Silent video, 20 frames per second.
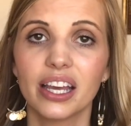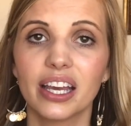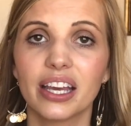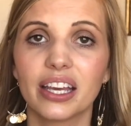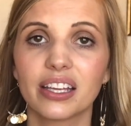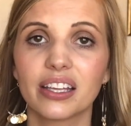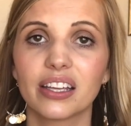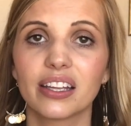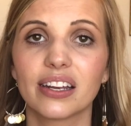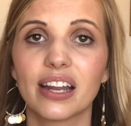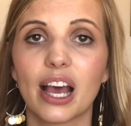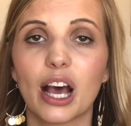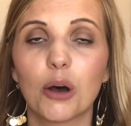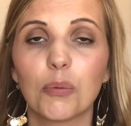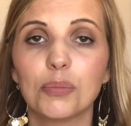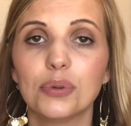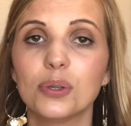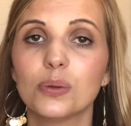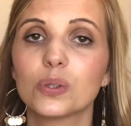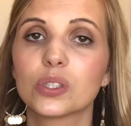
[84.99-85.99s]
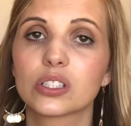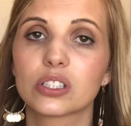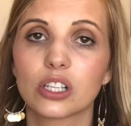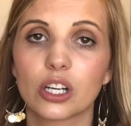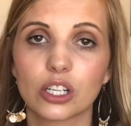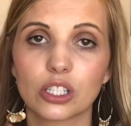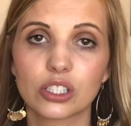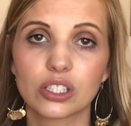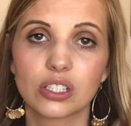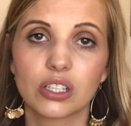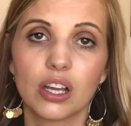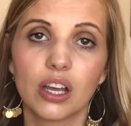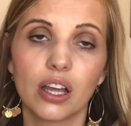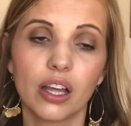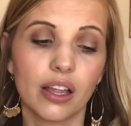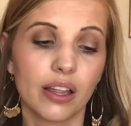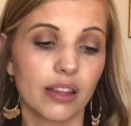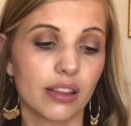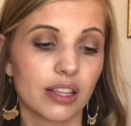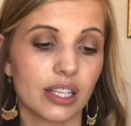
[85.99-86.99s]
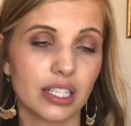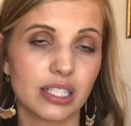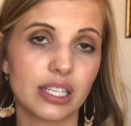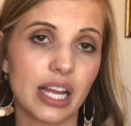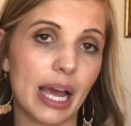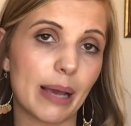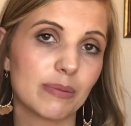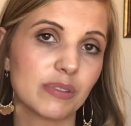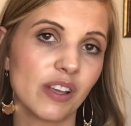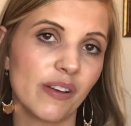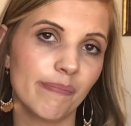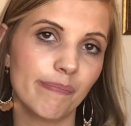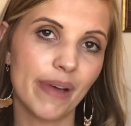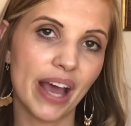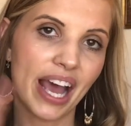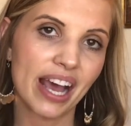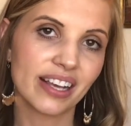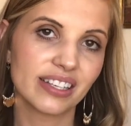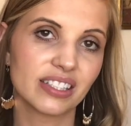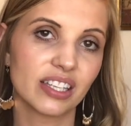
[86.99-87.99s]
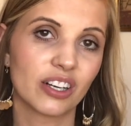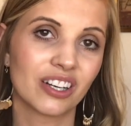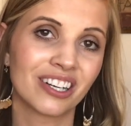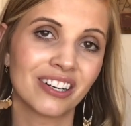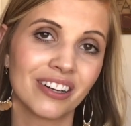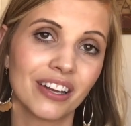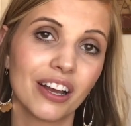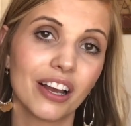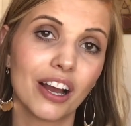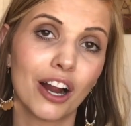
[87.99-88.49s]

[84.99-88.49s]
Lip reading: It can help you search the types of bags that